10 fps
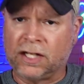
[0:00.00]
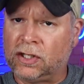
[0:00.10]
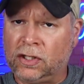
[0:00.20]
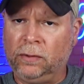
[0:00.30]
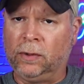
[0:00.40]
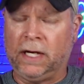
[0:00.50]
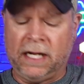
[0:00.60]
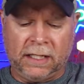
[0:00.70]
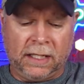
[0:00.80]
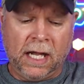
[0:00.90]
Super
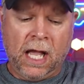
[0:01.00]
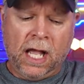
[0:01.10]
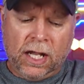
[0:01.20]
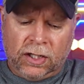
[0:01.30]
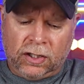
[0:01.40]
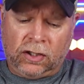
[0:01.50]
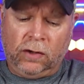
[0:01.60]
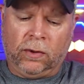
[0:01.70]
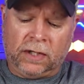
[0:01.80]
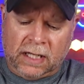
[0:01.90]
easy,
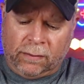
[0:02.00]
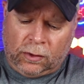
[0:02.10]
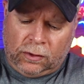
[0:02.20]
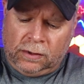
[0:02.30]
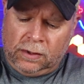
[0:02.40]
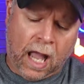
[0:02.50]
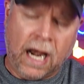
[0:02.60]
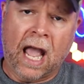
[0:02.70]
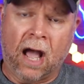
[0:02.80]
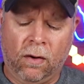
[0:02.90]
super simple.
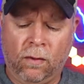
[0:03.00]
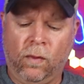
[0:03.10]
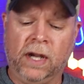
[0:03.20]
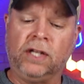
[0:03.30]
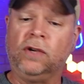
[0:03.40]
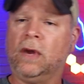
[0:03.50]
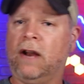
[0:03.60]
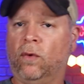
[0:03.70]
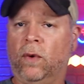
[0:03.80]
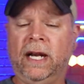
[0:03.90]
And now we can do
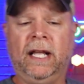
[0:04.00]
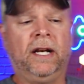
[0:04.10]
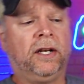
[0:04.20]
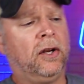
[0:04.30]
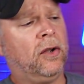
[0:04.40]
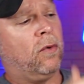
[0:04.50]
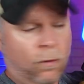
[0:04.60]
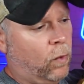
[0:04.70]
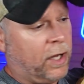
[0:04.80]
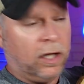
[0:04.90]
whatever we need to do.
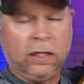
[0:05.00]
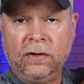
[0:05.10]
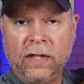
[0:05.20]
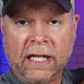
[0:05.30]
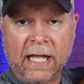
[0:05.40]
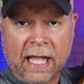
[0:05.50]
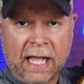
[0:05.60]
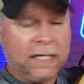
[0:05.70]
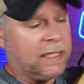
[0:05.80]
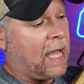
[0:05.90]
We could glue the
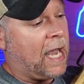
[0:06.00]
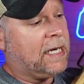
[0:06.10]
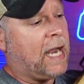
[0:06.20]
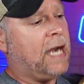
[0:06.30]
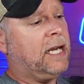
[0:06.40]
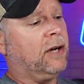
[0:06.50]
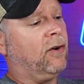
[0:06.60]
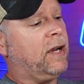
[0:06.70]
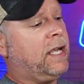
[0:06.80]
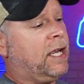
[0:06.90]
inside 90
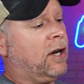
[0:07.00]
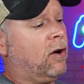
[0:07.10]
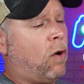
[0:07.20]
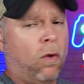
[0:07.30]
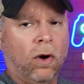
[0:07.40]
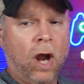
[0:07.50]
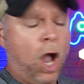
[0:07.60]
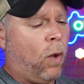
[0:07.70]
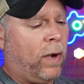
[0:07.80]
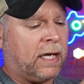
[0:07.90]
degree here, or
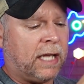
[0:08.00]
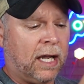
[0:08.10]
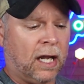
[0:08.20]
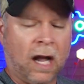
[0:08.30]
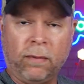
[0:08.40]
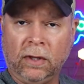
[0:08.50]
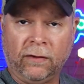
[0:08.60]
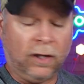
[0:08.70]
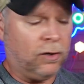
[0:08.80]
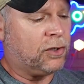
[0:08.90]
we could take a couple
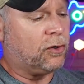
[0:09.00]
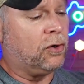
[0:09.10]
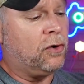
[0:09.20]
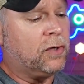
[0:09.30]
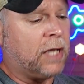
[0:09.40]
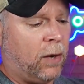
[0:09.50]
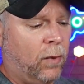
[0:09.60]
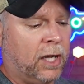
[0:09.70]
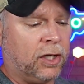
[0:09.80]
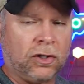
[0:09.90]
of little screws
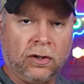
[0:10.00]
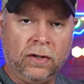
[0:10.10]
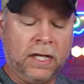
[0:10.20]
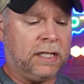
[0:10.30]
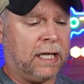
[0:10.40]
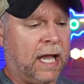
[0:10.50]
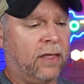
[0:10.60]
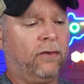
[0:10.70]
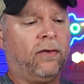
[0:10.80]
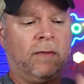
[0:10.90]
and we can screw these
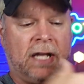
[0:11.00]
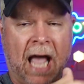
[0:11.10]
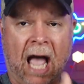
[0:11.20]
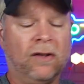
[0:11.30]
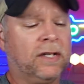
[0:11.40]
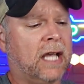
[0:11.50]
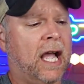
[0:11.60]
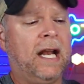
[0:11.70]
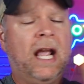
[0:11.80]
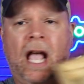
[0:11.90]
together from the
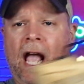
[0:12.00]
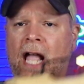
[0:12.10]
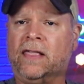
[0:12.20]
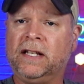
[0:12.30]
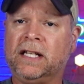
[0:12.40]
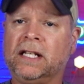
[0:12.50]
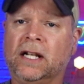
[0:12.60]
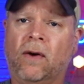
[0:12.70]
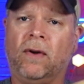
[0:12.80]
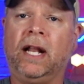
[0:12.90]
outside. And this
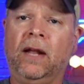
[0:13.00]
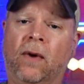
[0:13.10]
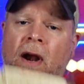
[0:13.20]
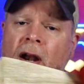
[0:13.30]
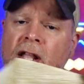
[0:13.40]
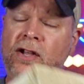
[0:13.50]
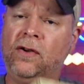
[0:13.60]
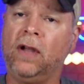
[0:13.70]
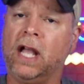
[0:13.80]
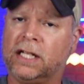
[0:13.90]
isn't going anywhere.
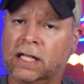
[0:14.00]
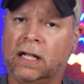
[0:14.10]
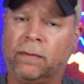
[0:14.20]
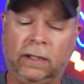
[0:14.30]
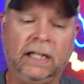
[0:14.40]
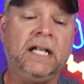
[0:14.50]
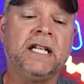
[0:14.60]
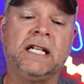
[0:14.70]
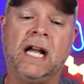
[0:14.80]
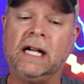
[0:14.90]
You, it's completely
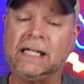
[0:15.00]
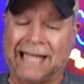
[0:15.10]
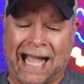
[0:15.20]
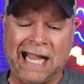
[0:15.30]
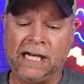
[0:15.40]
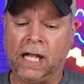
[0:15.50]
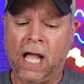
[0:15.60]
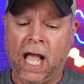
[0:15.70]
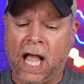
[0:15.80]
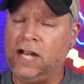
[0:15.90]
snug, tight,
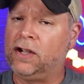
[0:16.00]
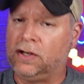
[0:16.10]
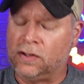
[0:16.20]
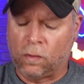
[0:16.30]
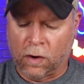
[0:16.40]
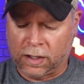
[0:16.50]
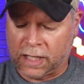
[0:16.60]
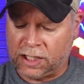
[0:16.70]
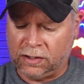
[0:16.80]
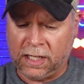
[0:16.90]
and you can do the work
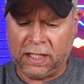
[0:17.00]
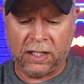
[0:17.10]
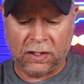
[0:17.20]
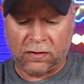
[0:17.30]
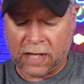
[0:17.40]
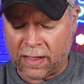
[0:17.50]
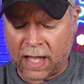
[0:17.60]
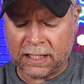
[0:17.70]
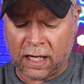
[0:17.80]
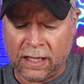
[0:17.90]
that you need to do. Now
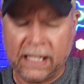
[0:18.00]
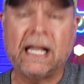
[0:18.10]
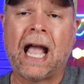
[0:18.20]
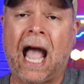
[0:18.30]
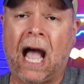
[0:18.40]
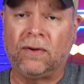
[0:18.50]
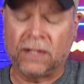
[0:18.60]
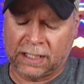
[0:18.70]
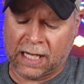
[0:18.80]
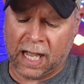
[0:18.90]
that's on the
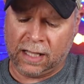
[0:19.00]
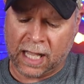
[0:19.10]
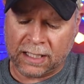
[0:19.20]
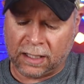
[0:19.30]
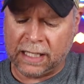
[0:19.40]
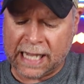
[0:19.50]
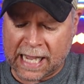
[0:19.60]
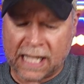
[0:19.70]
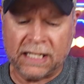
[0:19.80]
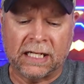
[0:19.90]
outside, that's on the
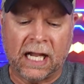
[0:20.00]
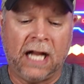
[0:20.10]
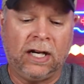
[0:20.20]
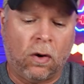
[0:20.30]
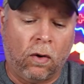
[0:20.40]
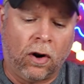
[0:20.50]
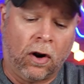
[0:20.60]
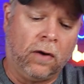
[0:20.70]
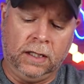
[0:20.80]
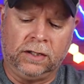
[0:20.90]
inside
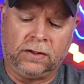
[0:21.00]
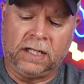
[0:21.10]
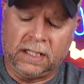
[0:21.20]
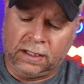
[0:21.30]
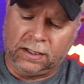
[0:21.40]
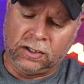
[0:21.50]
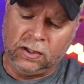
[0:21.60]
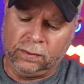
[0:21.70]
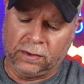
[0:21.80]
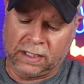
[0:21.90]
corner. These are
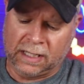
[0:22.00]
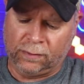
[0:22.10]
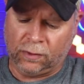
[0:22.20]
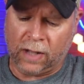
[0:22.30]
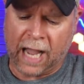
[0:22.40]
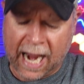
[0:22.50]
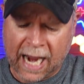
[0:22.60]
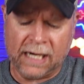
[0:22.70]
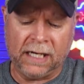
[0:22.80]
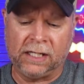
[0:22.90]
super simple,
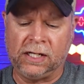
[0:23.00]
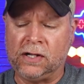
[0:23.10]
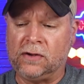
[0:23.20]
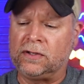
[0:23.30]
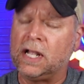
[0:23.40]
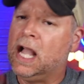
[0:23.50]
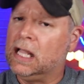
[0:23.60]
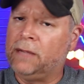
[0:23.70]
handy to use.